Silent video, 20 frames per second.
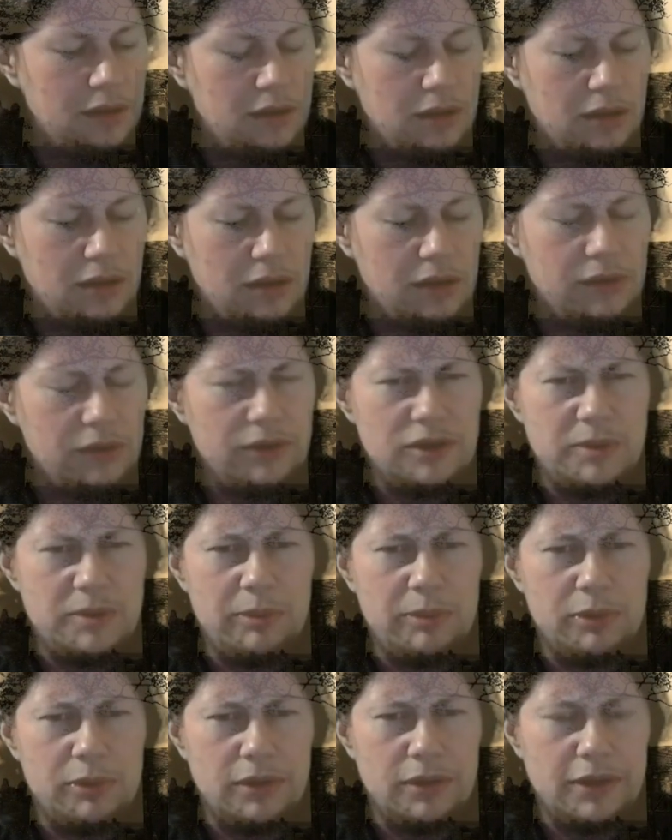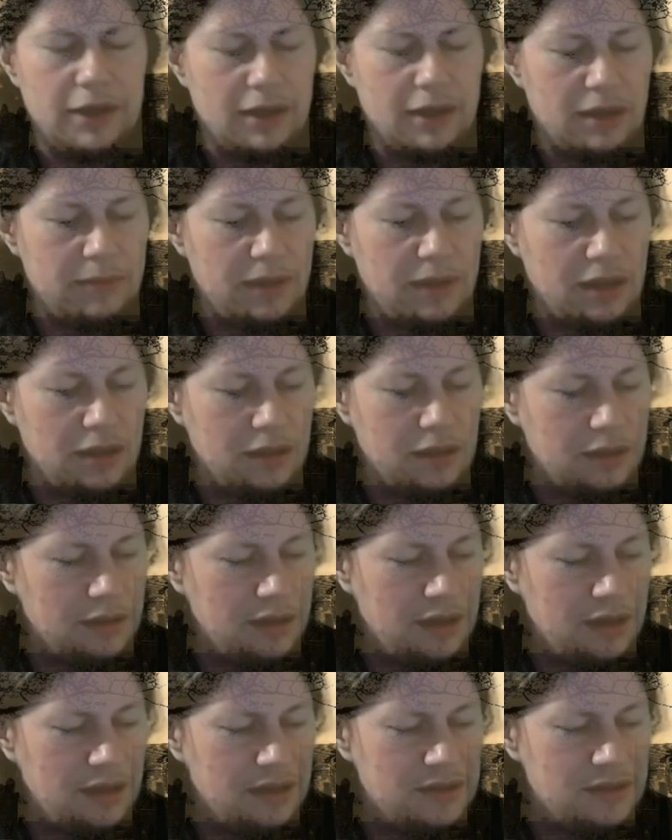All those people looking at me.
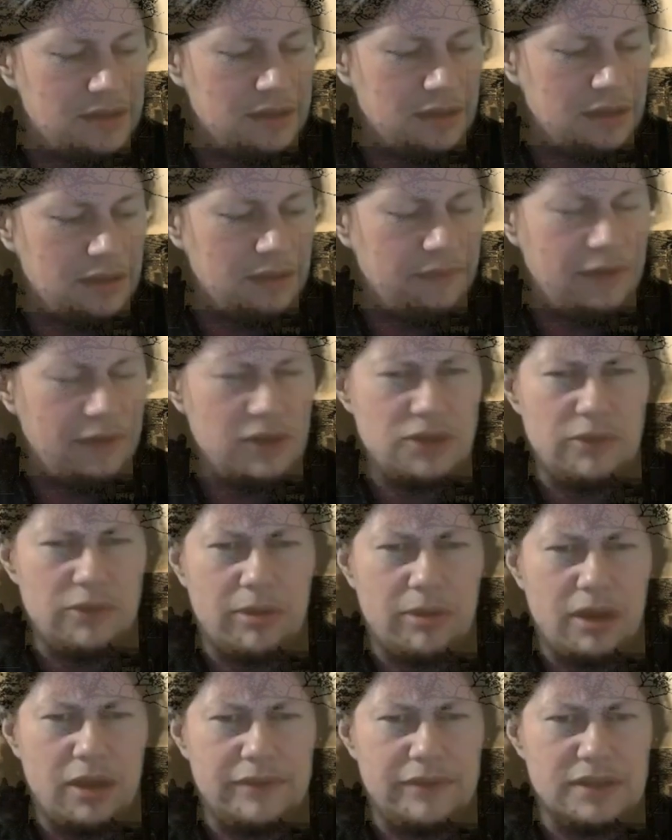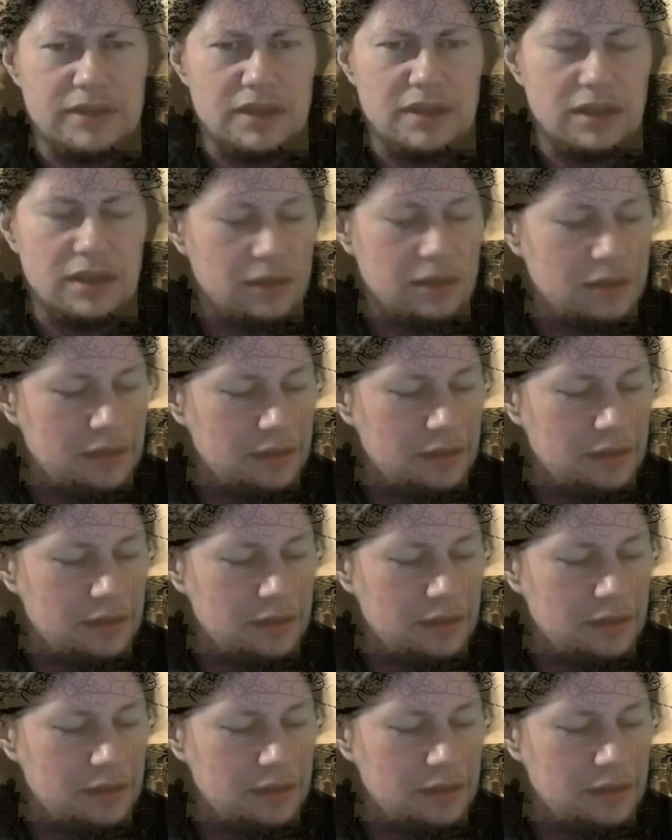It's an invasion of privacy.